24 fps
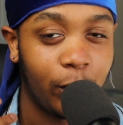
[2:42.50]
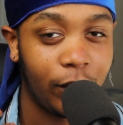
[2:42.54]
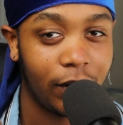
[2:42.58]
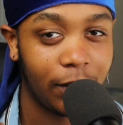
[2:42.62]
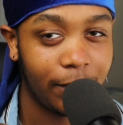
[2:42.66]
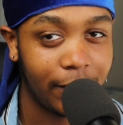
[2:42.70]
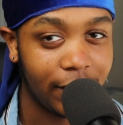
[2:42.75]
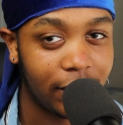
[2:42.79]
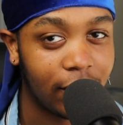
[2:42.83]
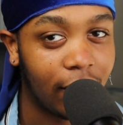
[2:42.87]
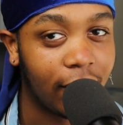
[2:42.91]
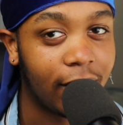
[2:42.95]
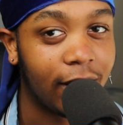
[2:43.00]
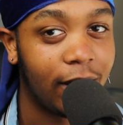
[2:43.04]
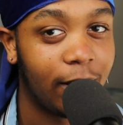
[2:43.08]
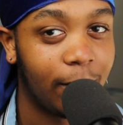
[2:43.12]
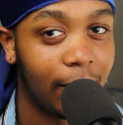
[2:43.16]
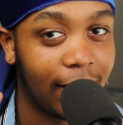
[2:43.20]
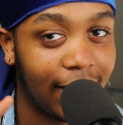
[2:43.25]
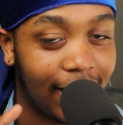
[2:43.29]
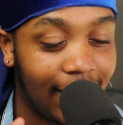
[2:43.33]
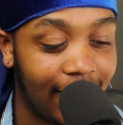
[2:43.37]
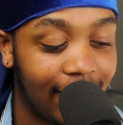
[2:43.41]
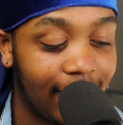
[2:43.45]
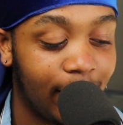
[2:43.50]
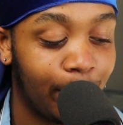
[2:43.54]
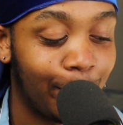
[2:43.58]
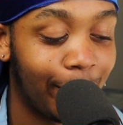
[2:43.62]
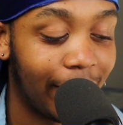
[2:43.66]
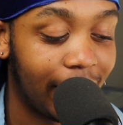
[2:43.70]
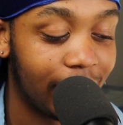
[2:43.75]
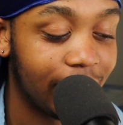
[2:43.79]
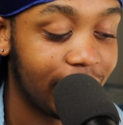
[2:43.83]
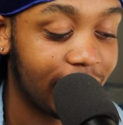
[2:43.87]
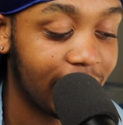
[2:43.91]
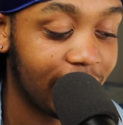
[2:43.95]
We're going to be talking a lot
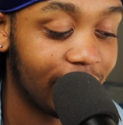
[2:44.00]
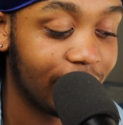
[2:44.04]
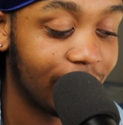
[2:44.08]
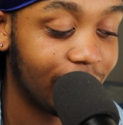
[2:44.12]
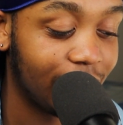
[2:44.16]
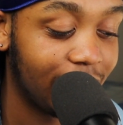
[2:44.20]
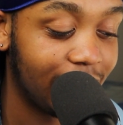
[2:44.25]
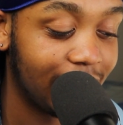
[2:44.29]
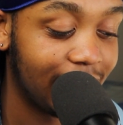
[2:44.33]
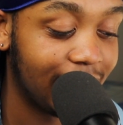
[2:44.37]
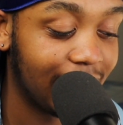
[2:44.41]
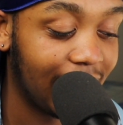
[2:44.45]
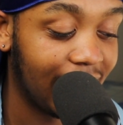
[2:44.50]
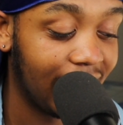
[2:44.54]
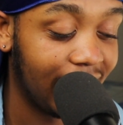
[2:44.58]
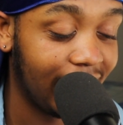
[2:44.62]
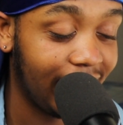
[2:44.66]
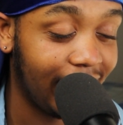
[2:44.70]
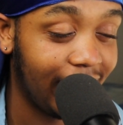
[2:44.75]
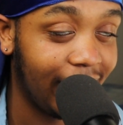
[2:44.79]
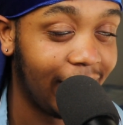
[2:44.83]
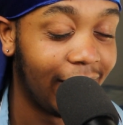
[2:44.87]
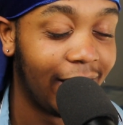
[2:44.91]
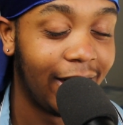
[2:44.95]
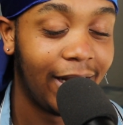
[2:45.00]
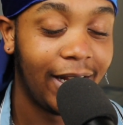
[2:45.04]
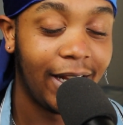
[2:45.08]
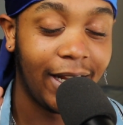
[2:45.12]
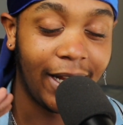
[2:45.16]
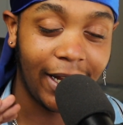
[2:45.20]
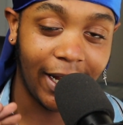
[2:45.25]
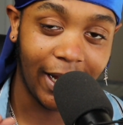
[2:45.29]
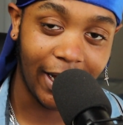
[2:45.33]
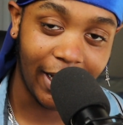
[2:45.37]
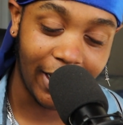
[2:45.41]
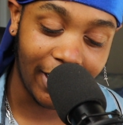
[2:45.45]
about general society
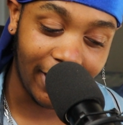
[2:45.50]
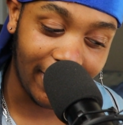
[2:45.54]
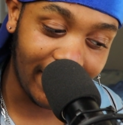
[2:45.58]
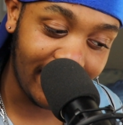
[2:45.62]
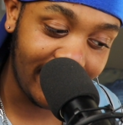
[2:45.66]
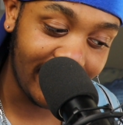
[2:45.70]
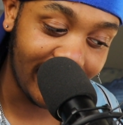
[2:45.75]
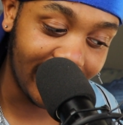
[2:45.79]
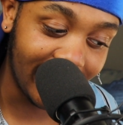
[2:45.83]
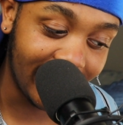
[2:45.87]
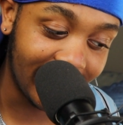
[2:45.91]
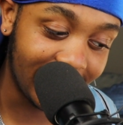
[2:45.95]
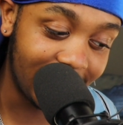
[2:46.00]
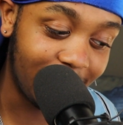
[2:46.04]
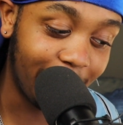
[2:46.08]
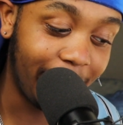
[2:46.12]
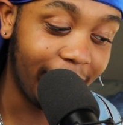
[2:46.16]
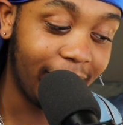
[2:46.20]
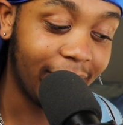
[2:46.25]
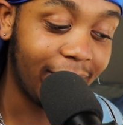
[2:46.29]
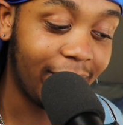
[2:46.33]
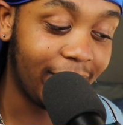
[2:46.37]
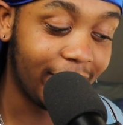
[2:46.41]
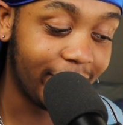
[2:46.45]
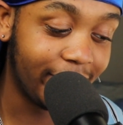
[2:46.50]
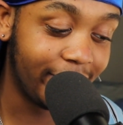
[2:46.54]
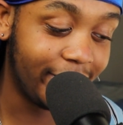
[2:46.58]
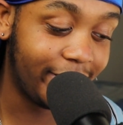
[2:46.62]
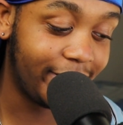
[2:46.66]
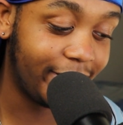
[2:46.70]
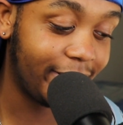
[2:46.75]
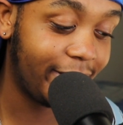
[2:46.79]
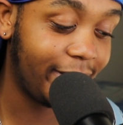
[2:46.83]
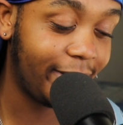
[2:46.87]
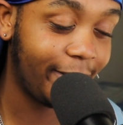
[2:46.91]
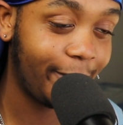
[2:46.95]
in this
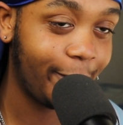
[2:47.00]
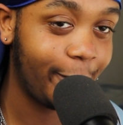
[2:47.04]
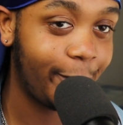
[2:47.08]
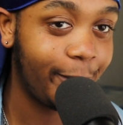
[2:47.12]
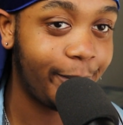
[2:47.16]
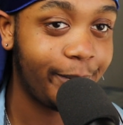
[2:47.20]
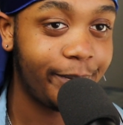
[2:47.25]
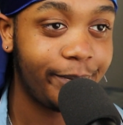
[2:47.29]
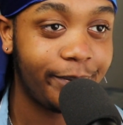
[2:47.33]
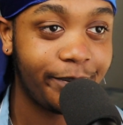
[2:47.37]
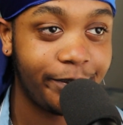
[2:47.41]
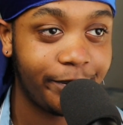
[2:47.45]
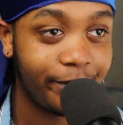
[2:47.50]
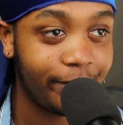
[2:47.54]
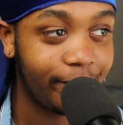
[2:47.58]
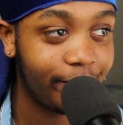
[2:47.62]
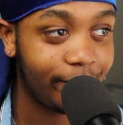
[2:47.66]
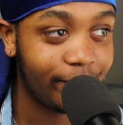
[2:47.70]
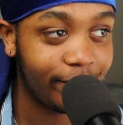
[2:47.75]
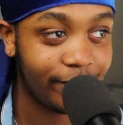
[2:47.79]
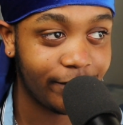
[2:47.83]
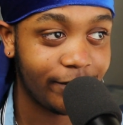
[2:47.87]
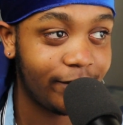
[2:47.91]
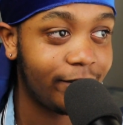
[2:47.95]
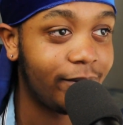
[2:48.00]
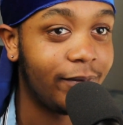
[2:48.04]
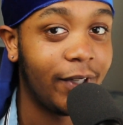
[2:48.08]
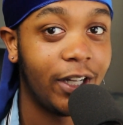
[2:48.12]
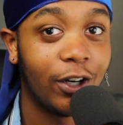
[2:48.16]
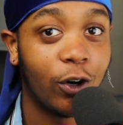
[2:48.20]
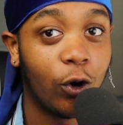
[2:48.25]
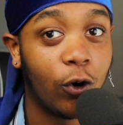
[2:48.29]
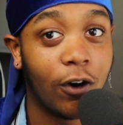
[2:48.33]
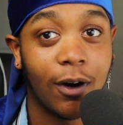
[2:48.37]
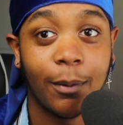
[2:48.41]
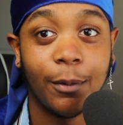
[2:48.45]
because
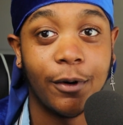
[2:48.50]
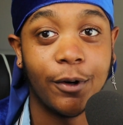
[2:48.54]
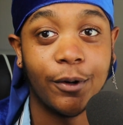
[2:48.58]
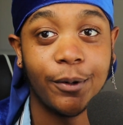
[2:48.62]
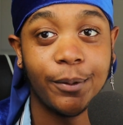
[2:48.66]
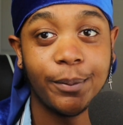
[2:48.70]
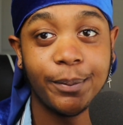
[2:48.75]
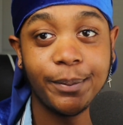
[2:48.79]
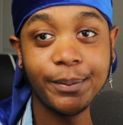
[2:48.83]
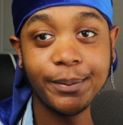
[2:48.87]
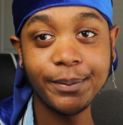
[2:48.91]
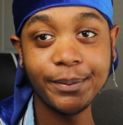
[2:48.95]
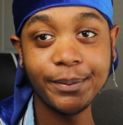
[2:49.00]
they're horrible.